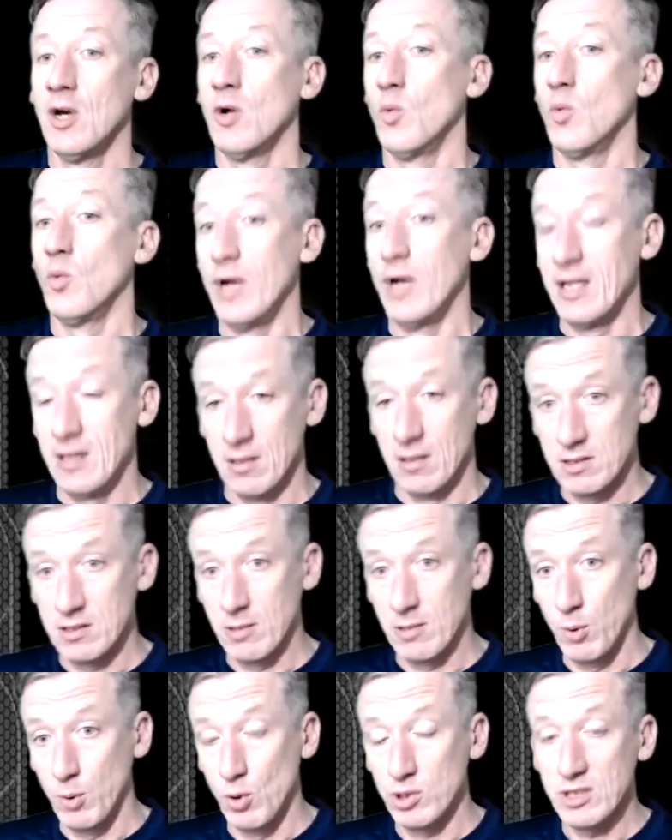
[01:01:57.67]
with
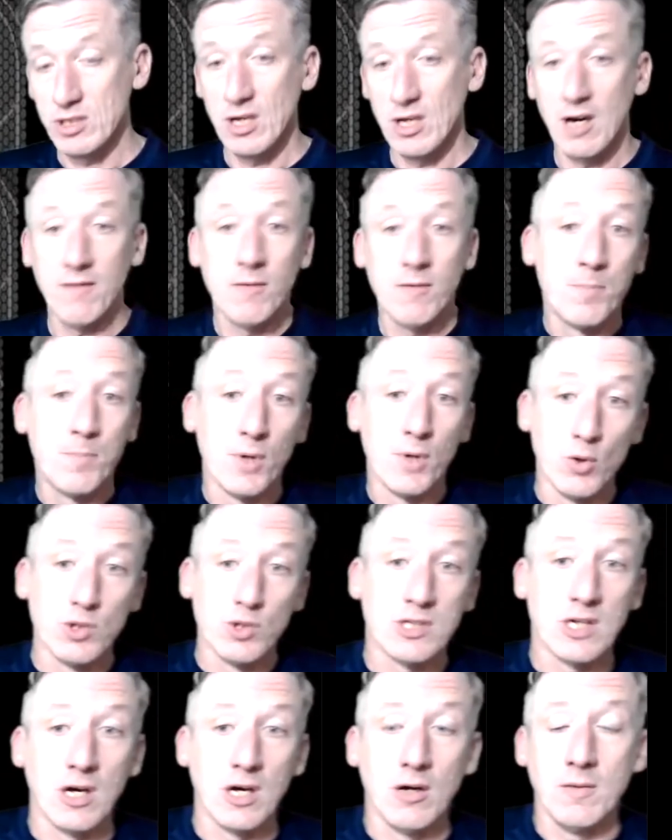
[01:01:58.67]
support staff, but
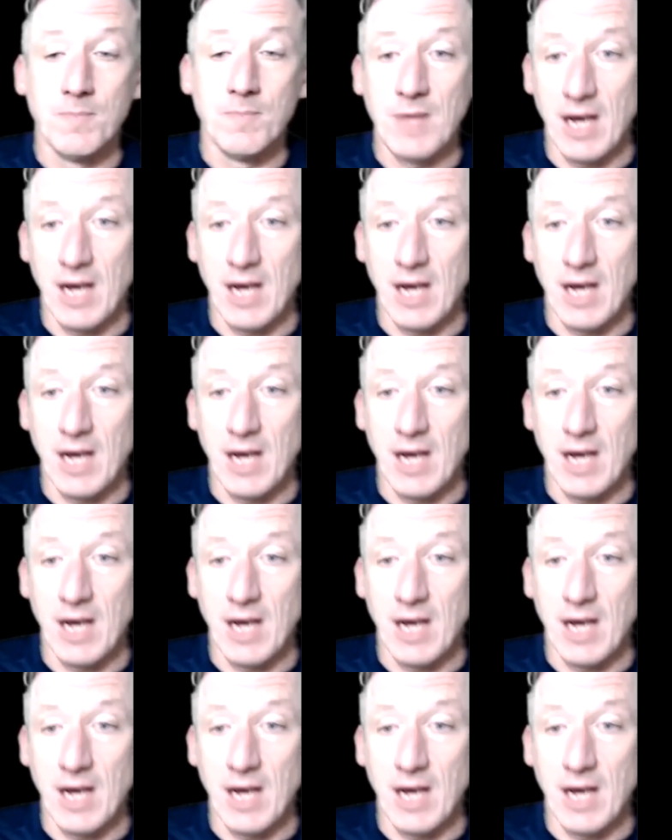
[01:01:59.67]
also